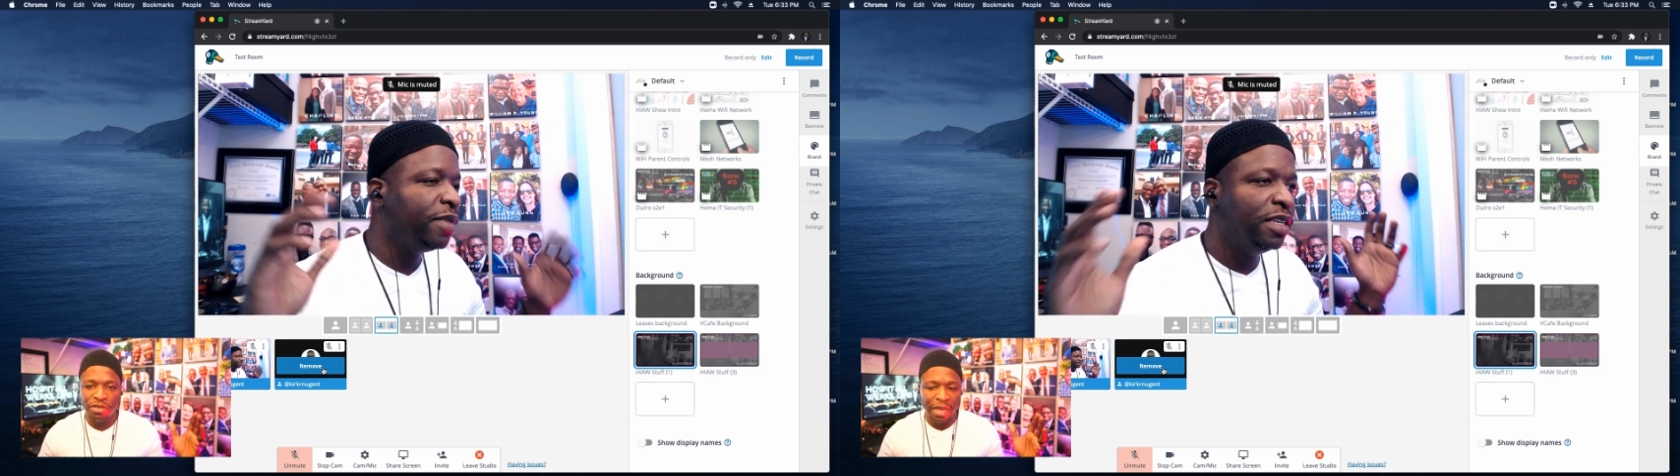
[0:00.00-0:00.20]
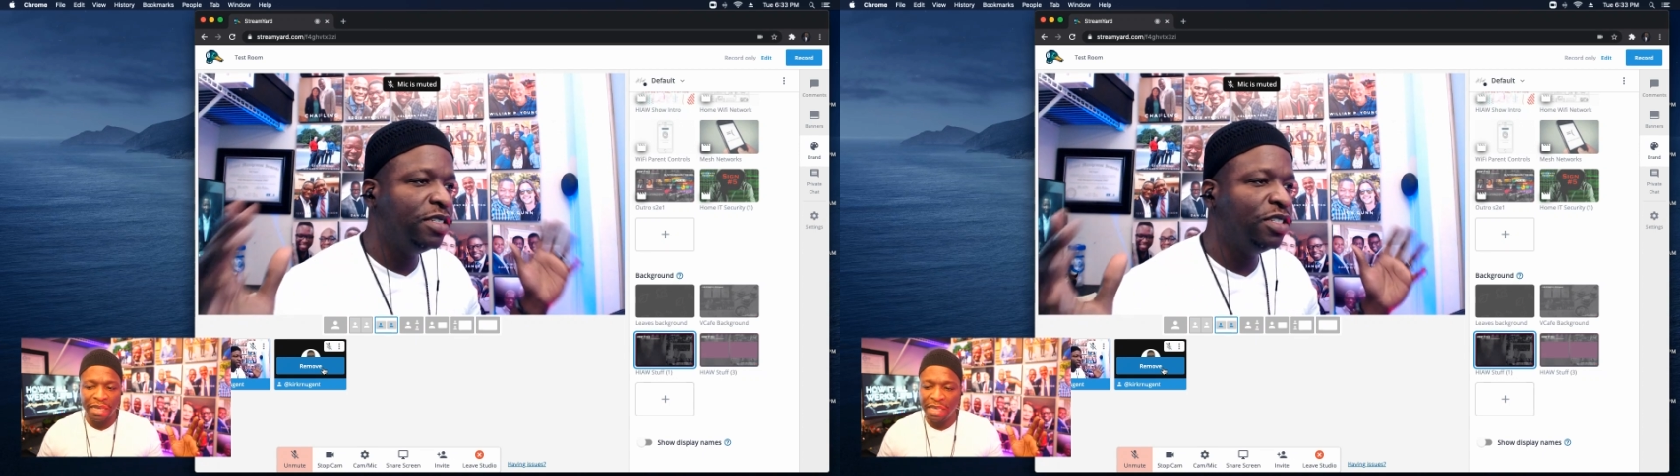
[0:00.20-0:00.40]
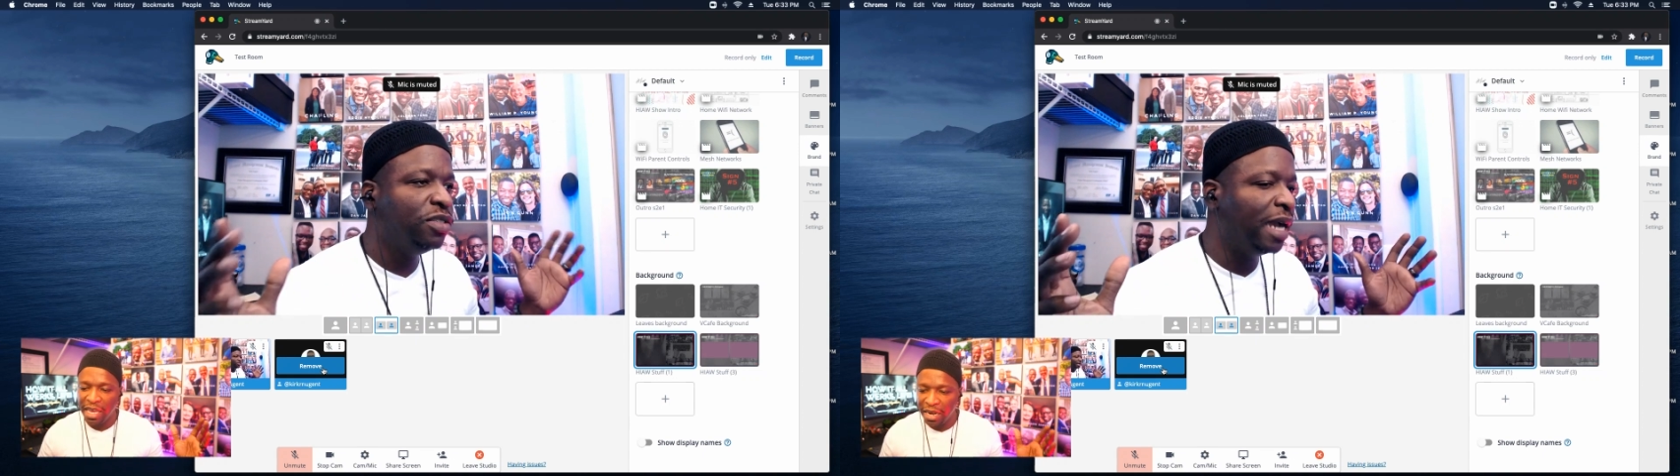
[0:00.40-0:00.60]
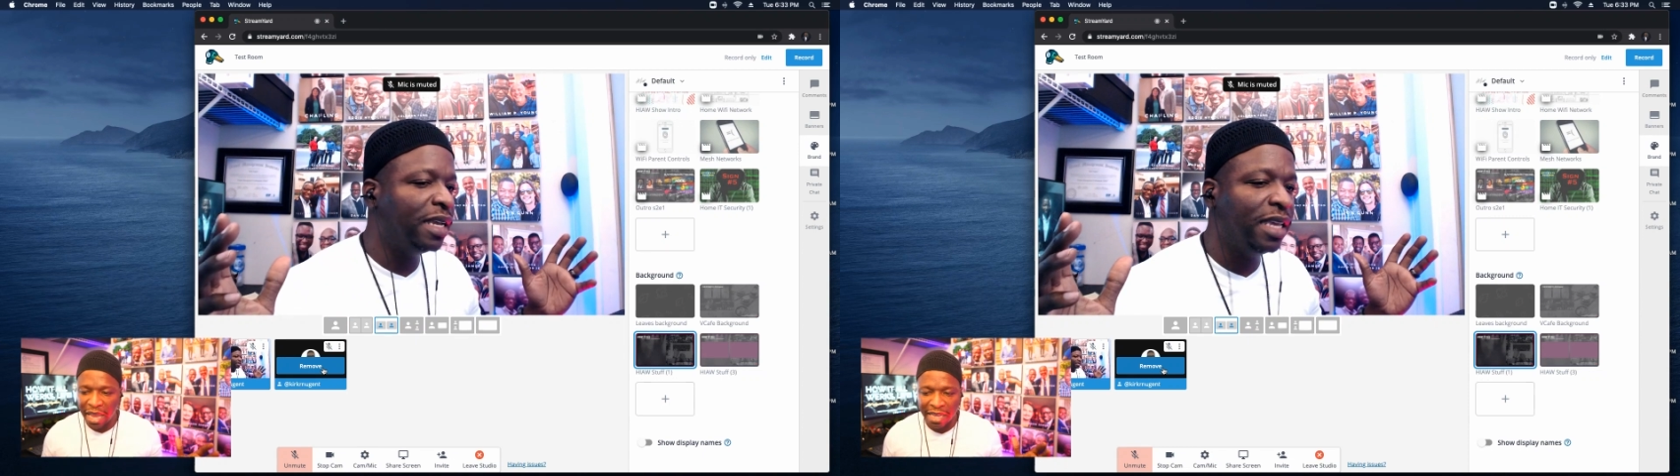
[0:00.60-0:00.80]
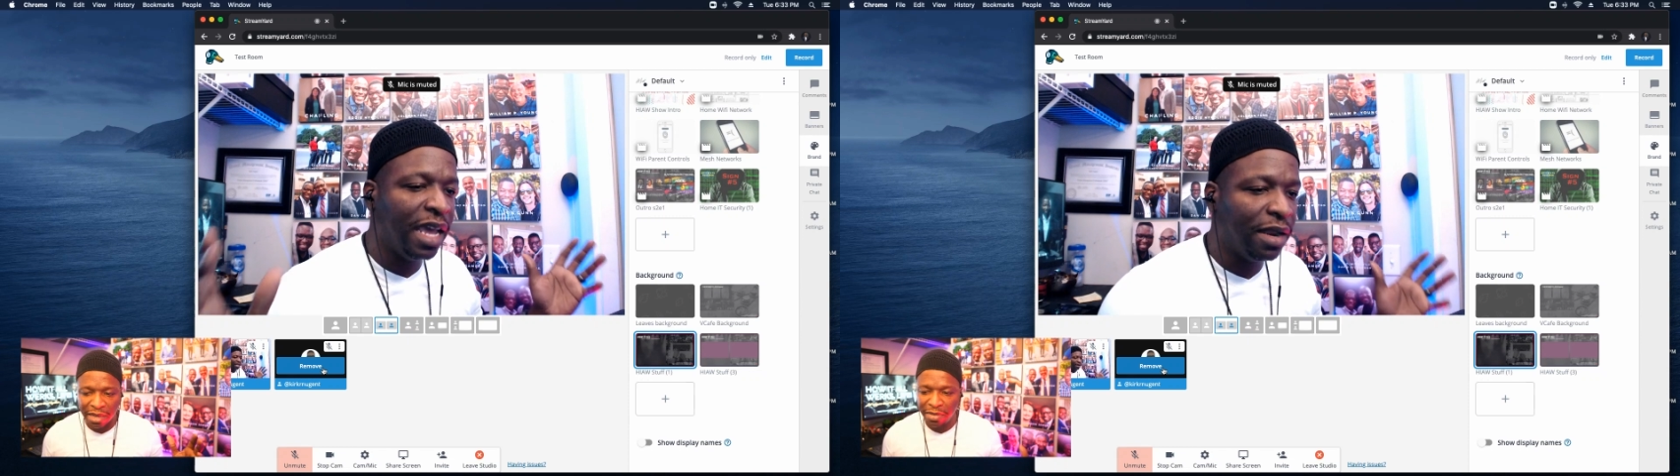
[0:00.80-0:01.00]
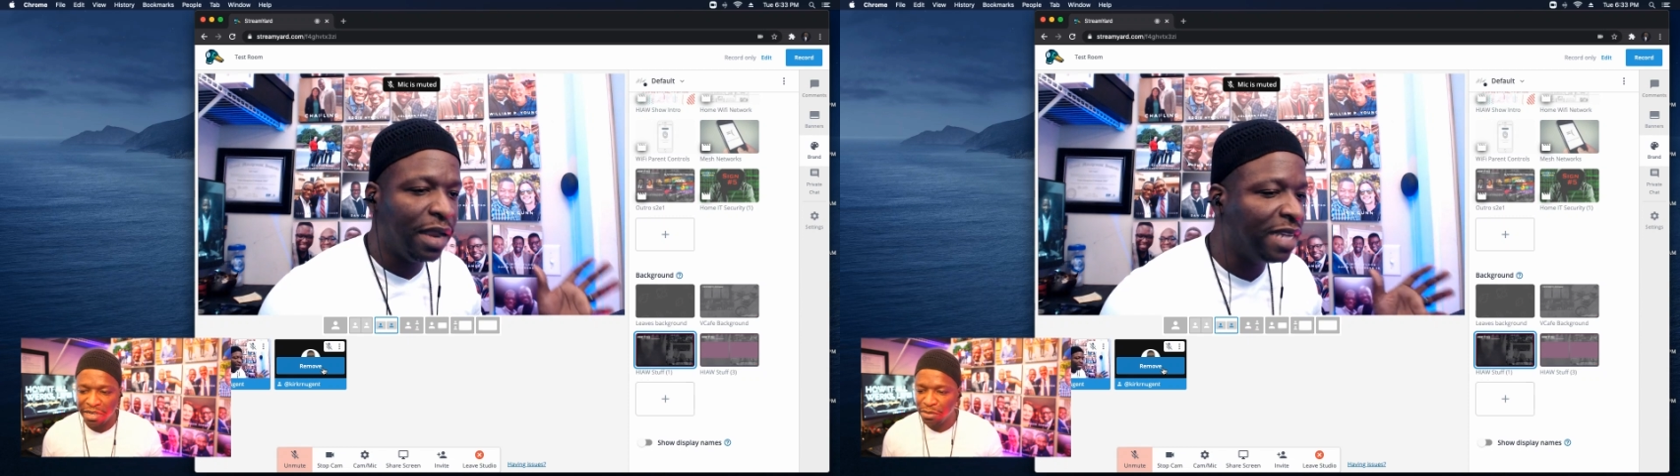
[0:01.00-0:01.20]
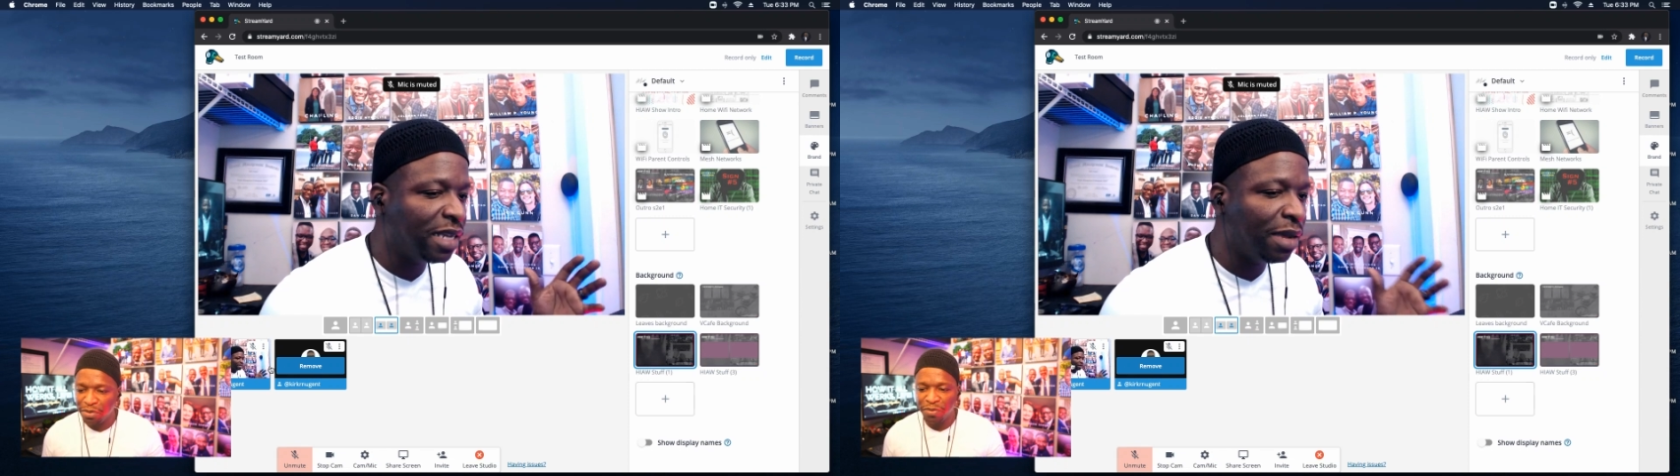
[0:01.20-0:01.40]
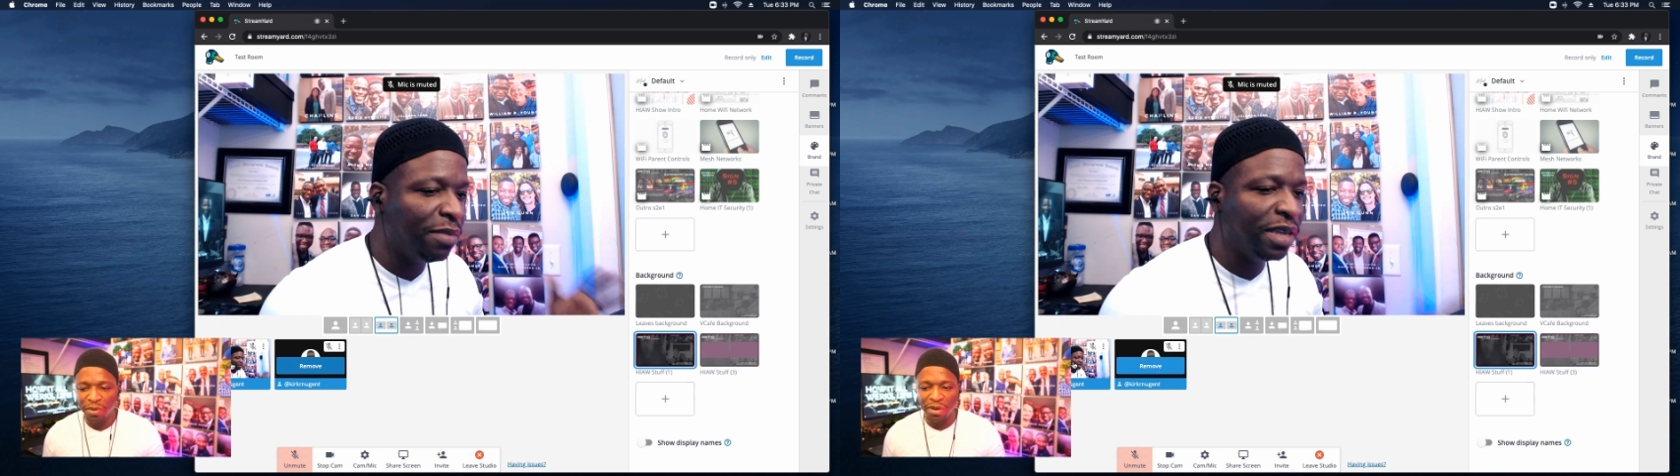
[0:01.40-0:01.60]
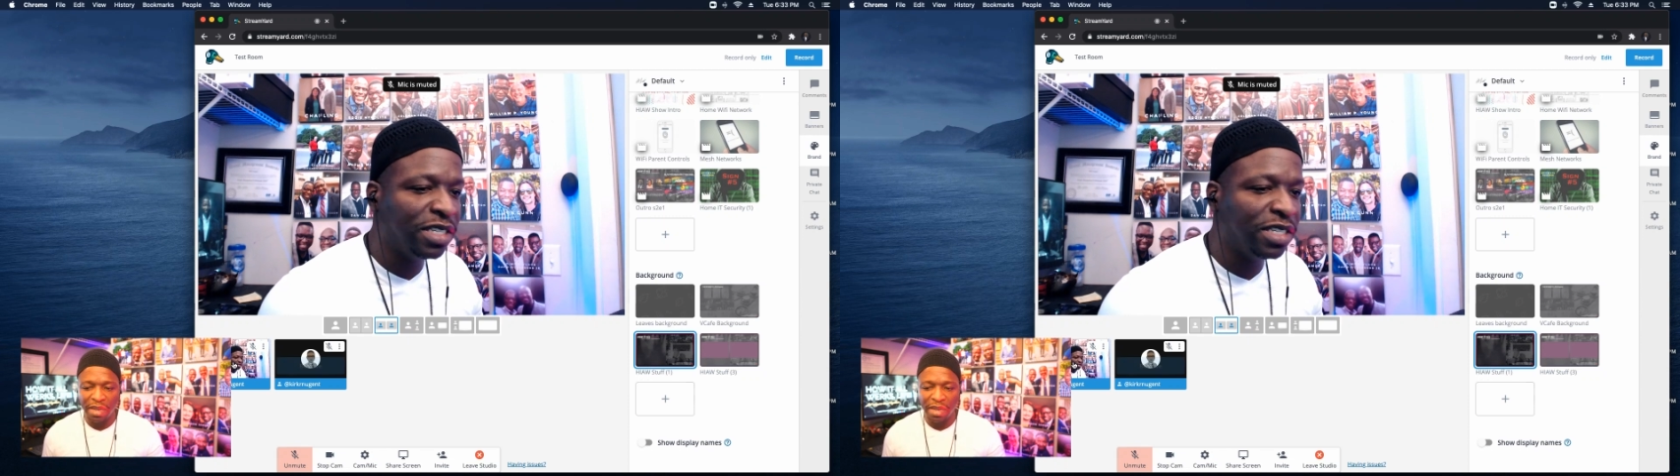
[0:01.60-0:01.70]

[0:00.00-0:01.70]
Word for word: Again, as I mentioned before,